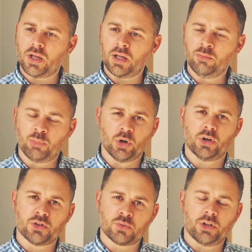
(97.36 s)

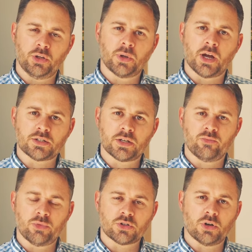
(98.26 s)
input as what you guys are
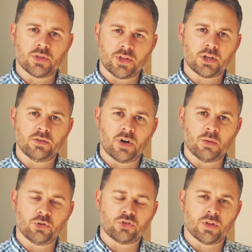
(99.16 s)
giving me. So thank you very
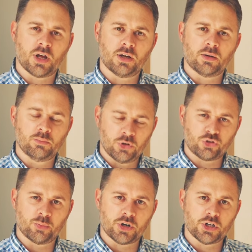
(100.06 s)
much for that. I'm
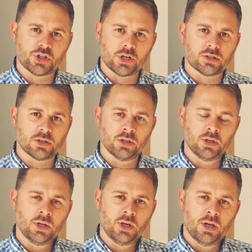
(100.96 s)
much appreciated.
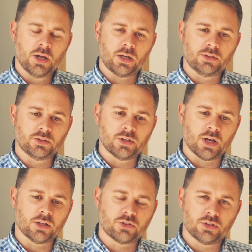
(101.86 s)
And
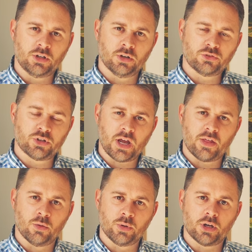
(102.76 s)
you know,
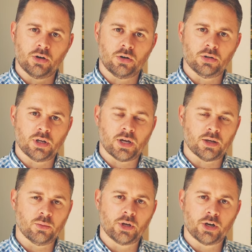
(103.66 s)
together we can all
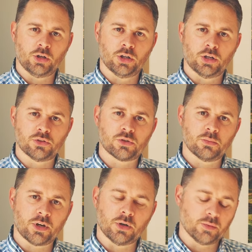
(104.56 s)
learn
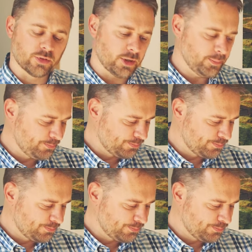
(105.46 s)
something, hopefully.